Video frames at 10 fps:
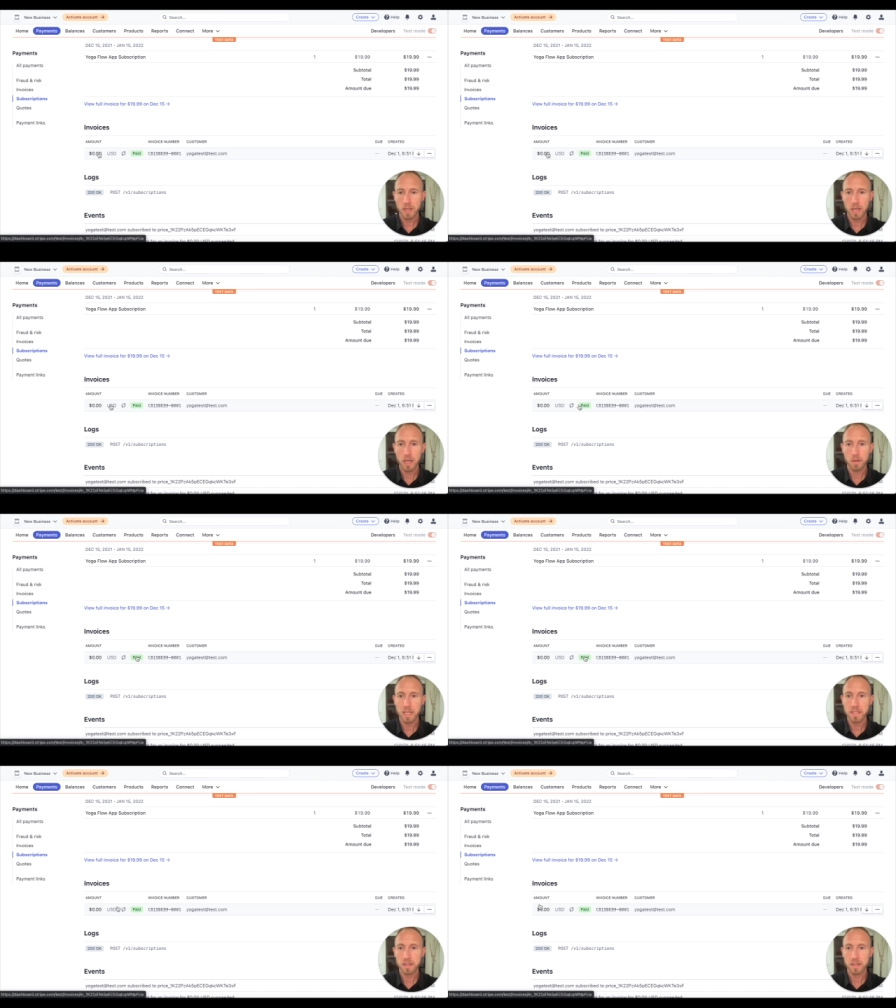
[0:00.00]
Uh,
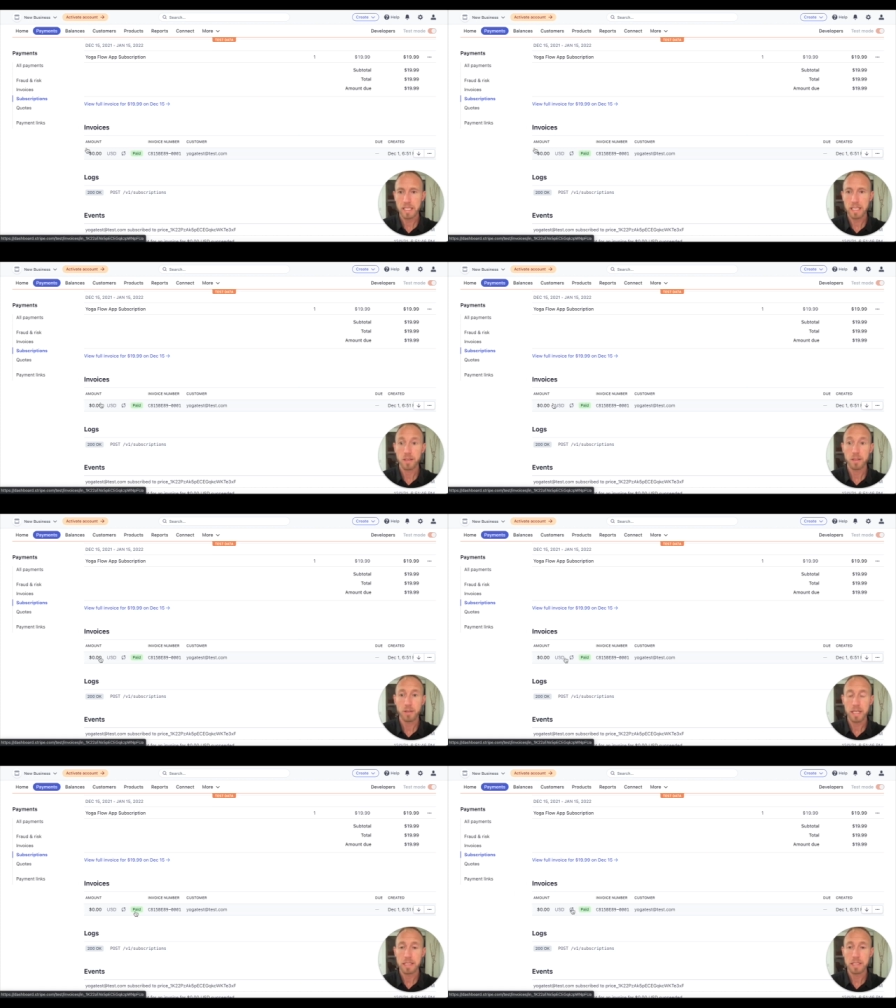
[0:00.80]
basically, it
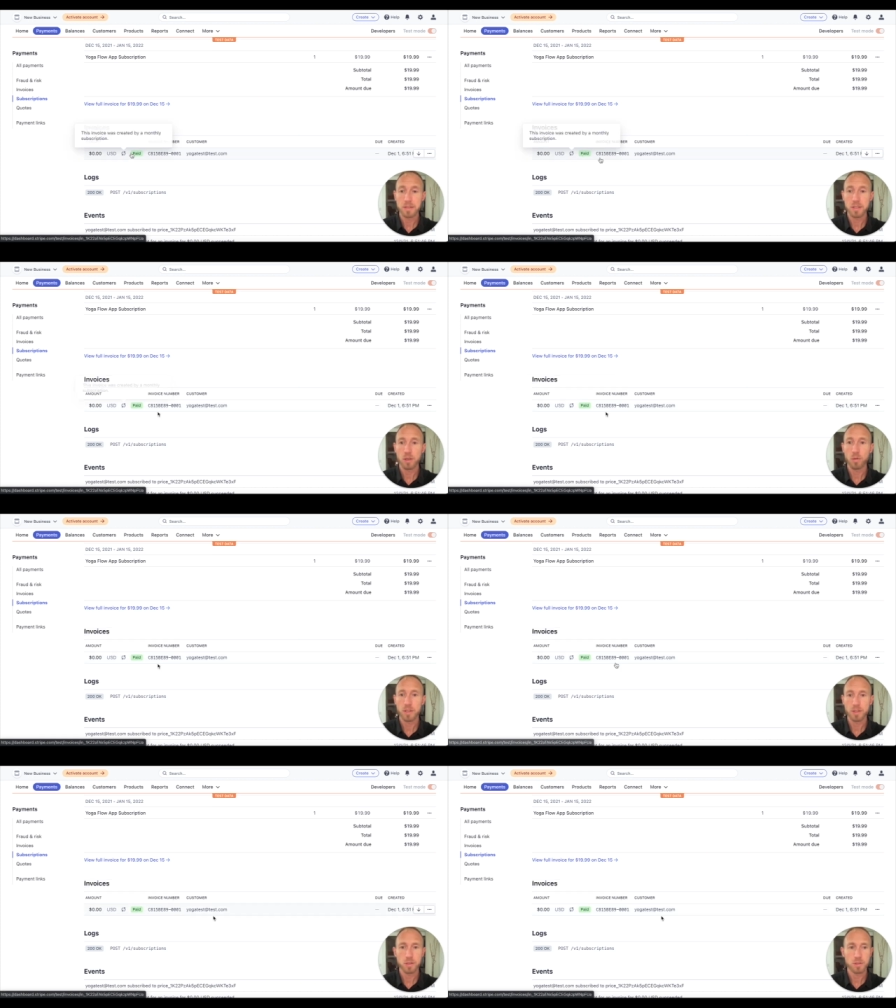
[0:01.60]
created a zero one
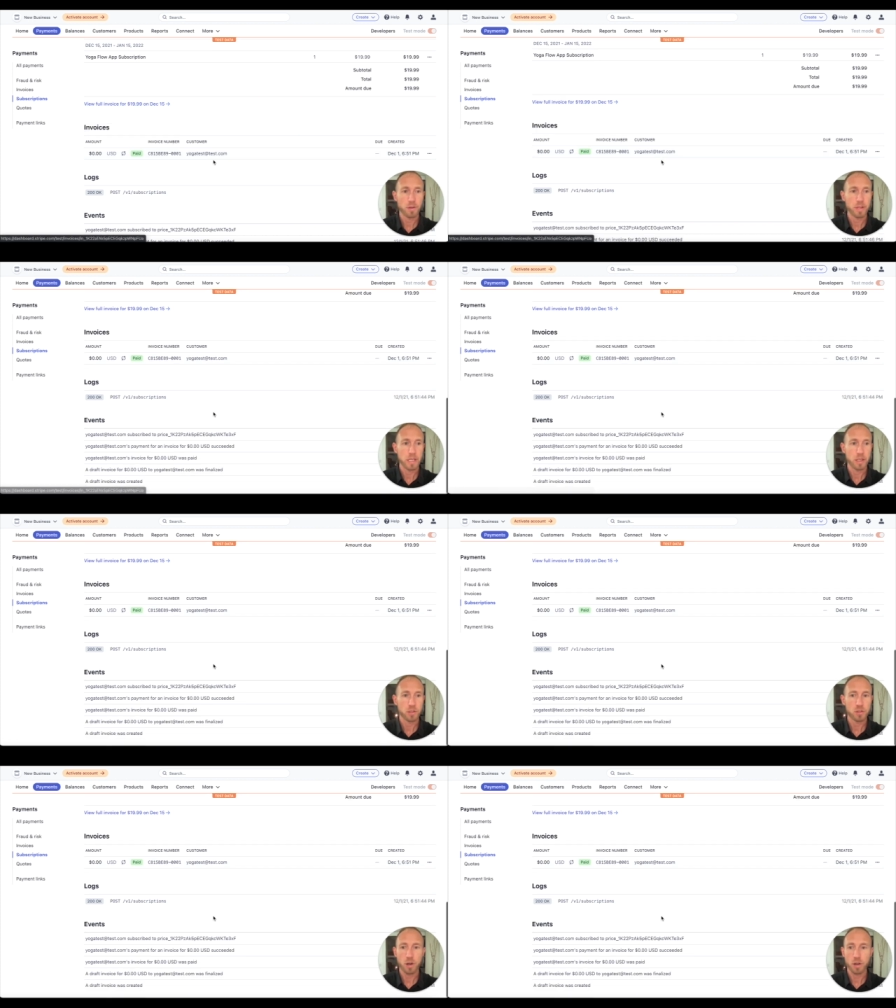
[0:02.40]
just to show that it could
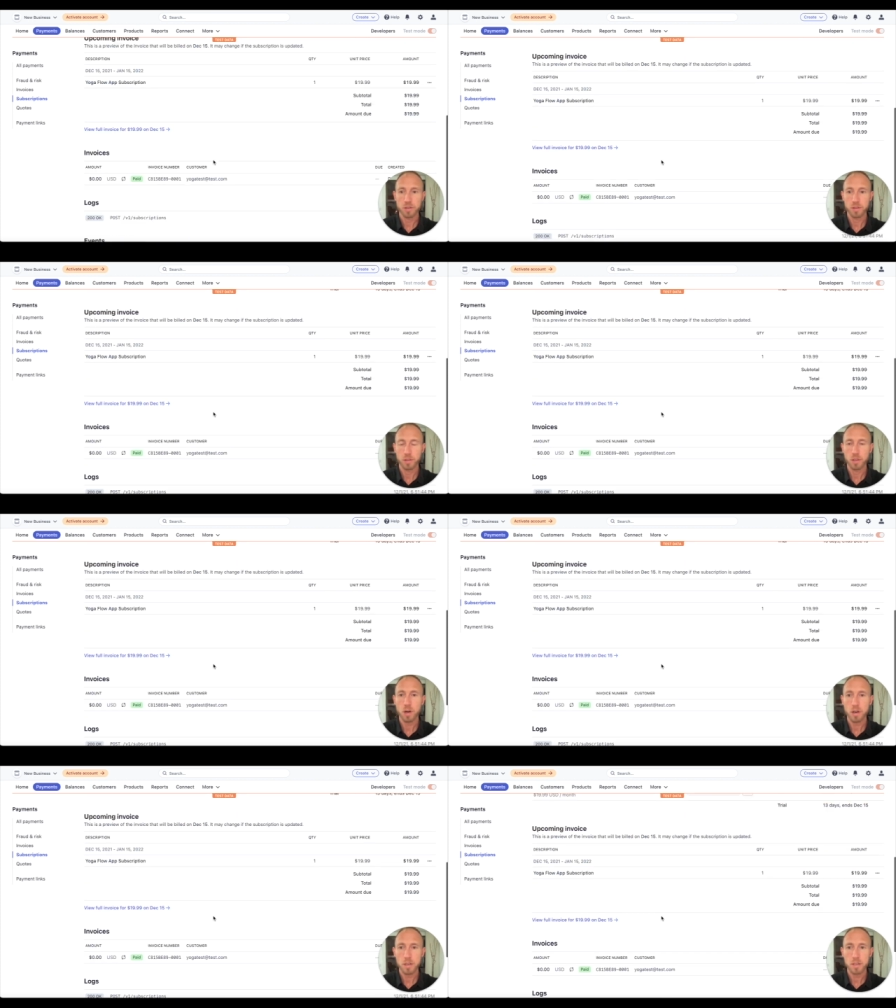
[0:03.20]
charge their
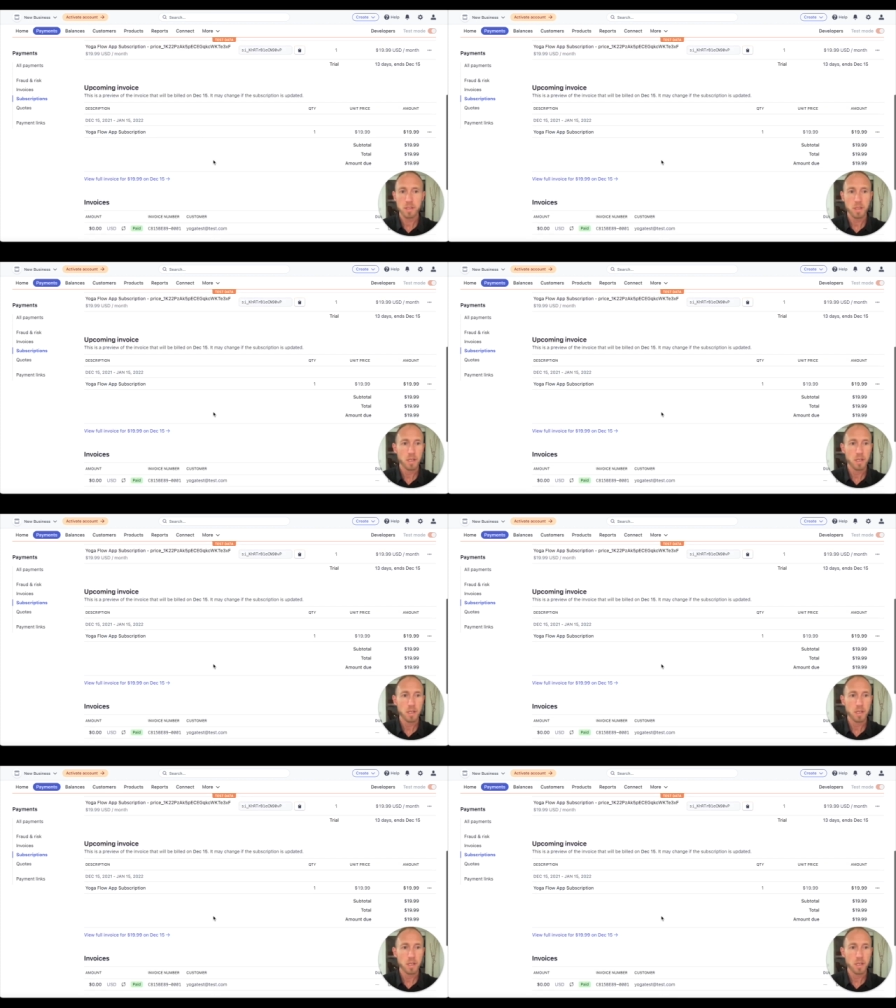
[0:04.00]
card.